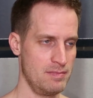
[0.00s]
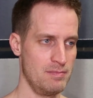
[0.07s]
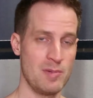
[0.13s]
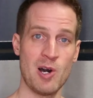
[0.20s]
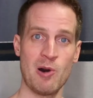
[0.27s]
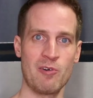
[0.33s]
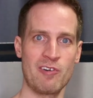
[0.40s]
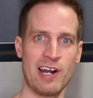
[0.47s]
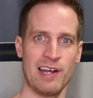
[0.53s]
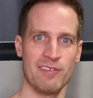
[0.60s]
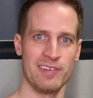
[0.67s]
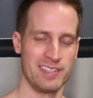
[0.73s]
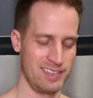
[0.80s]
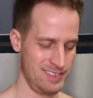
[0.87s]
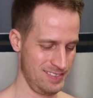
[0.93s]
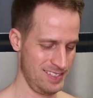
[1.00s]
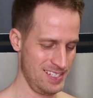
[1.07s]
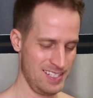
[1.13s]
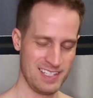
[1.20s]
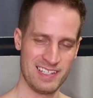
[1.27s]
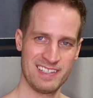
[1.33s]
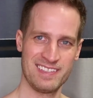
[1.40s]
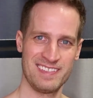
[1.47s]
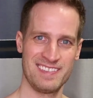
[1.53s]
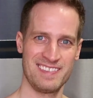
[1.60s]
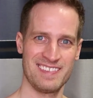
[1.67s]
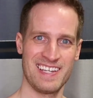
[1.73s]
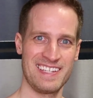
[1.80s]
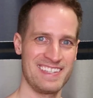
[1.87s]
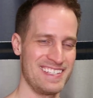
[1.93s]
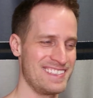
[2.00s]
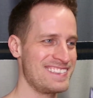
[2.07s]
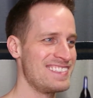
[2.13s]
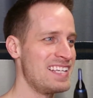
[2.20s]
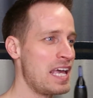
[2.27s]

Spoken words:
mow around like this.